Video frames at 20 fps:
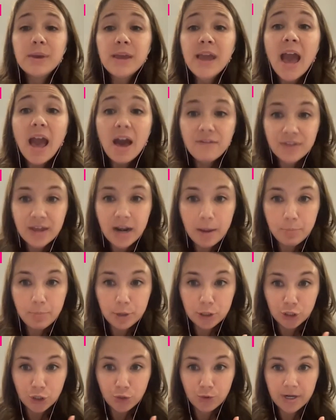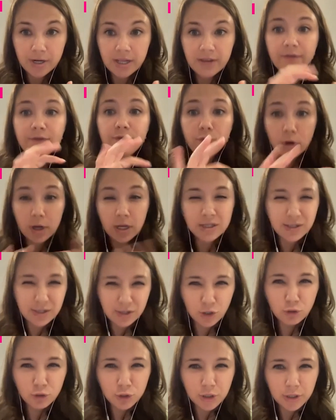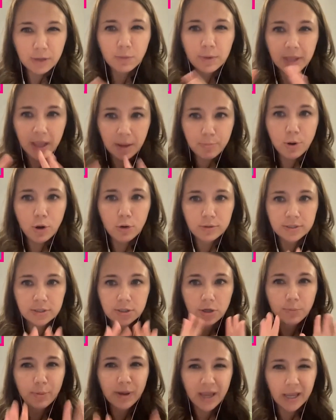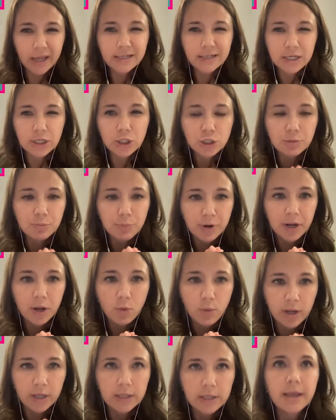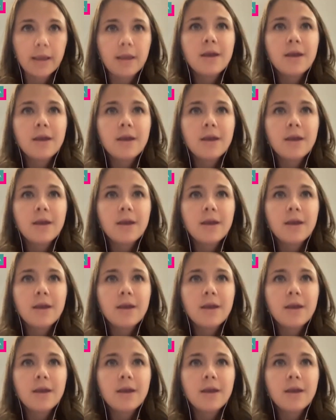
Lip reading: have that opportunity for, because usually when they post, they're paying attention pretty quickly.